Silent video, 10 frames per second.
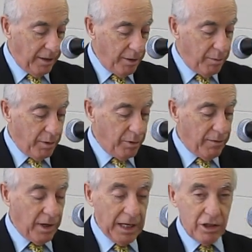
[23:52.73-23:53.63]
uh, the
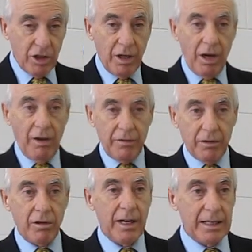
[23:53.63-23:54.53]
revelation of
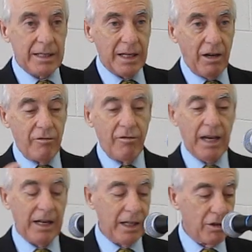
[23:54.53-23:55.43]
Christ, the
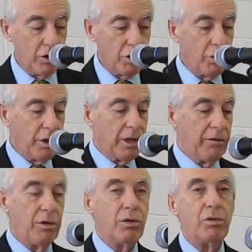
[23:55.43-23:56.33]
unveiling, the showing
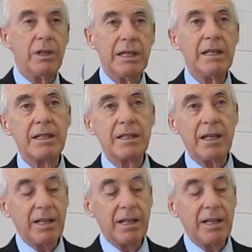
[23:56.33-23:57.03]
of who he is.